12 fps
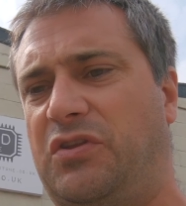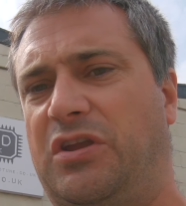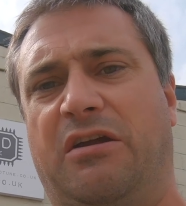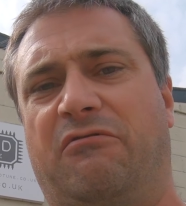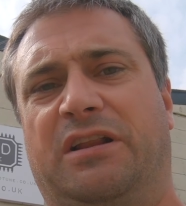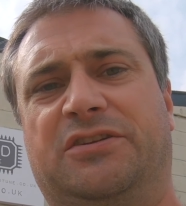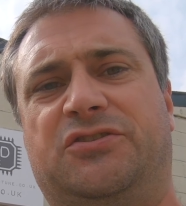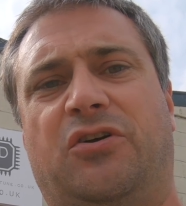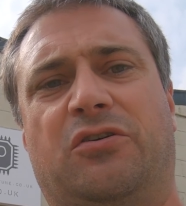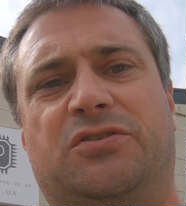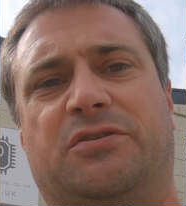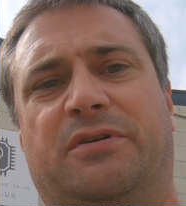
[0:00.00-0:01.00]
yeah running
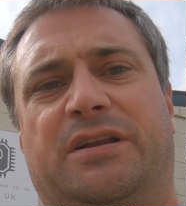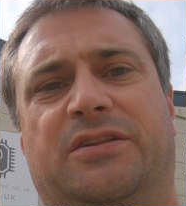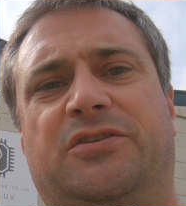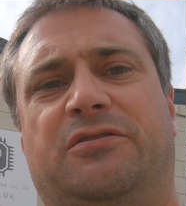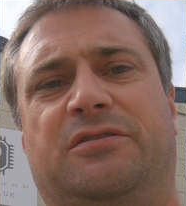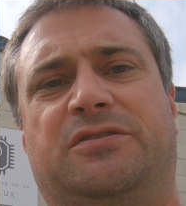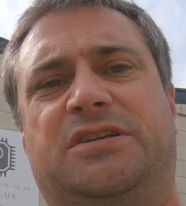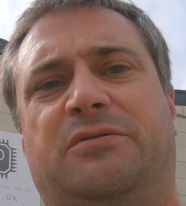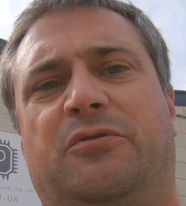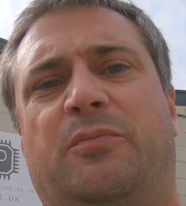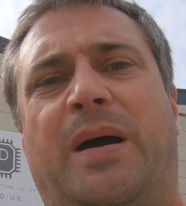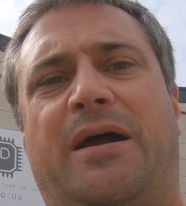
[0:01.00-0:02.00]
stock so we're going to do see
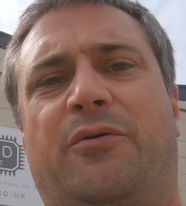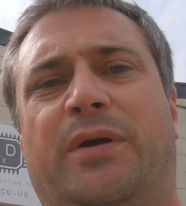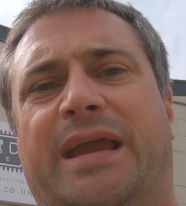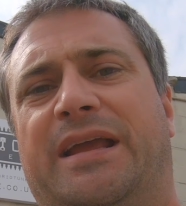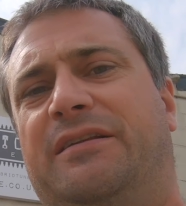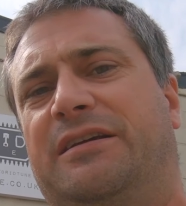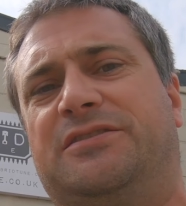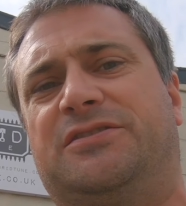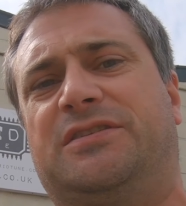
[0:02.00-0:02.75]
what power we're getting as,